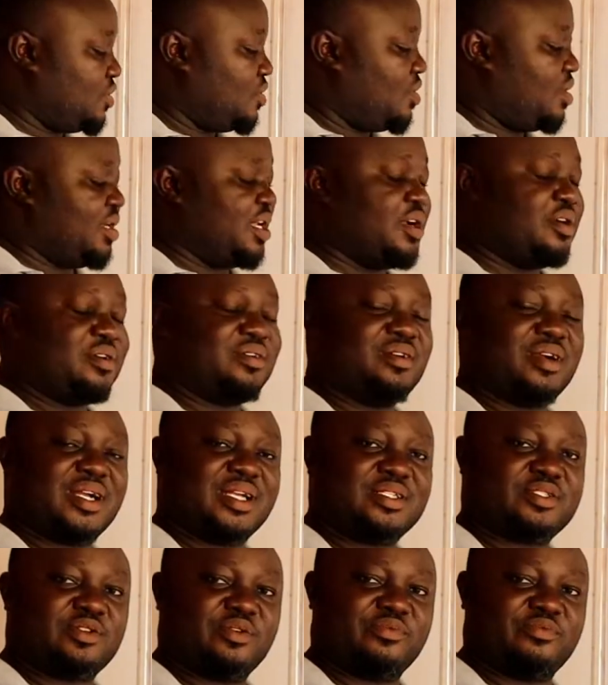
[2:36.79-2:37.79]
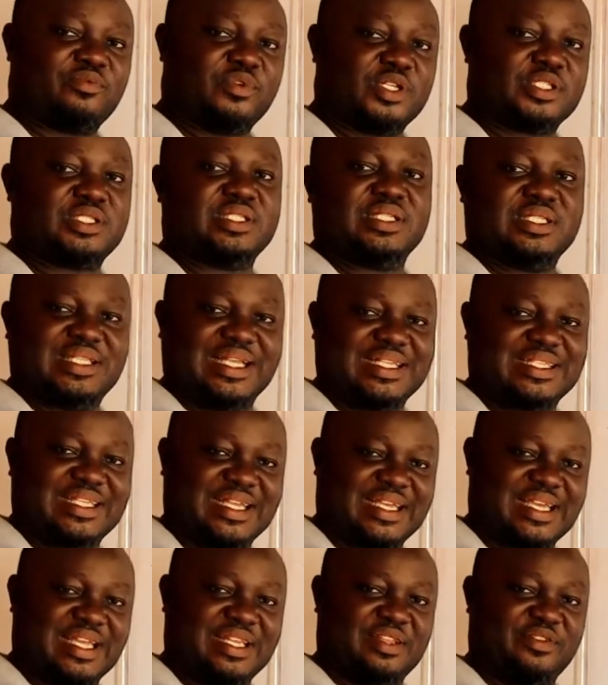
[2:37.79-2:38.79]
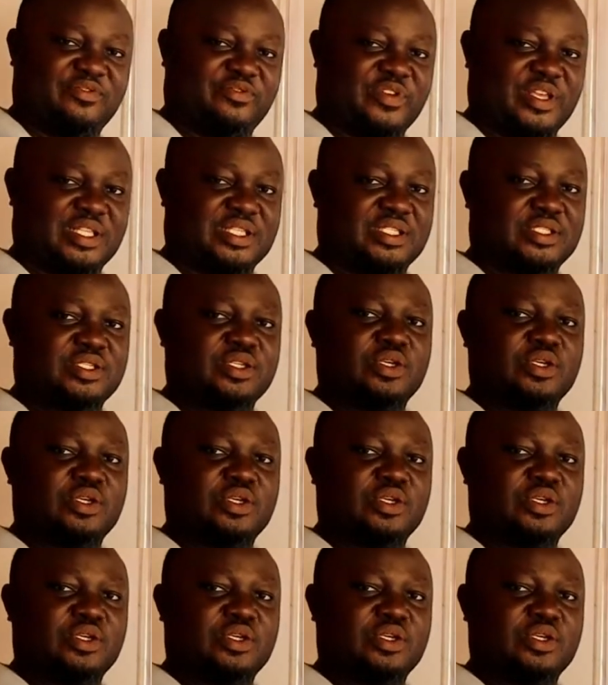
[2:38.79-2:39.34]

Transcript: on the occurrence of what? The second event.